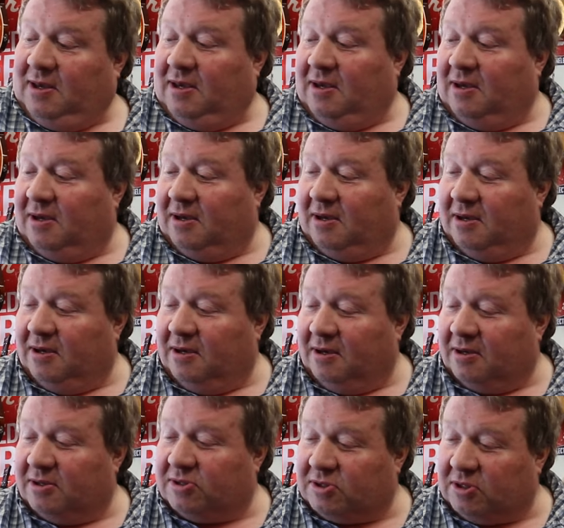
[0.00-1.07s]

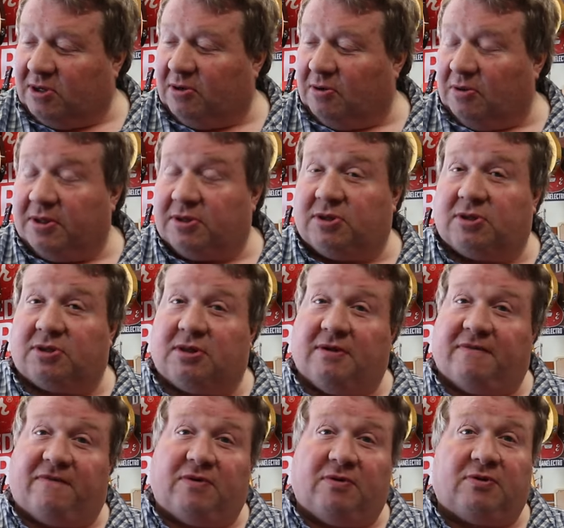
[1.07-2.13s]
So let's just,
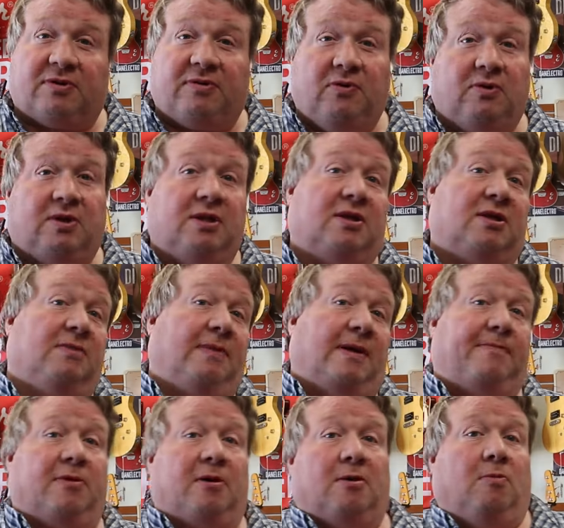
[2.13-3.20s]
for those of you who didn't see my
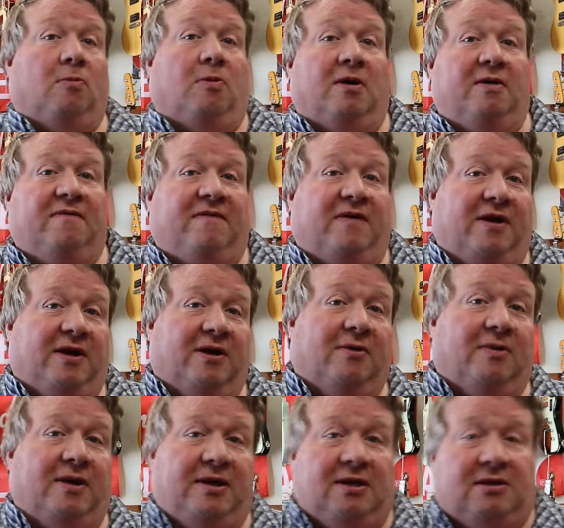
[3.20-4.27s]
part 1
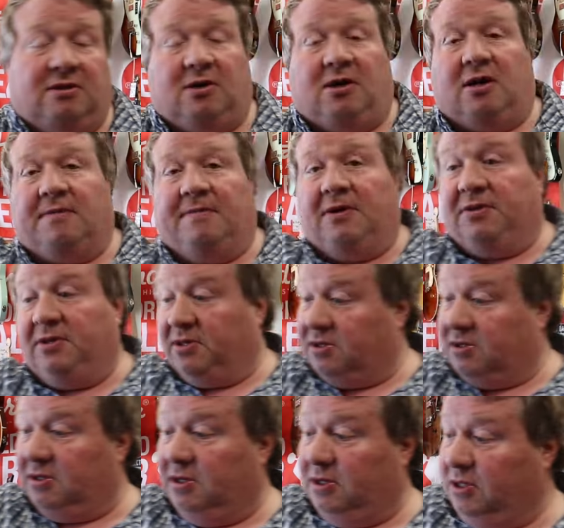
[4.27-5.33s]
video, I did talk about
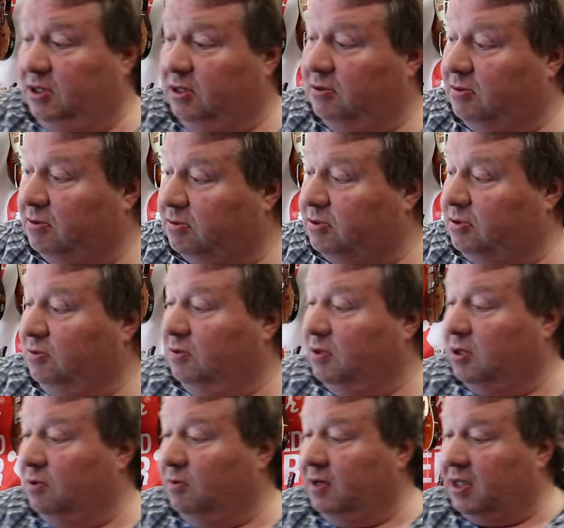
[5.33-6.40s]
this a year or two
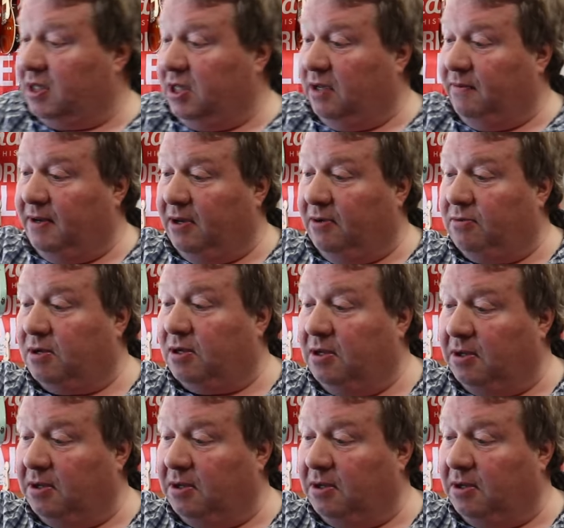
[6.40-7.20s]
ago when it came out.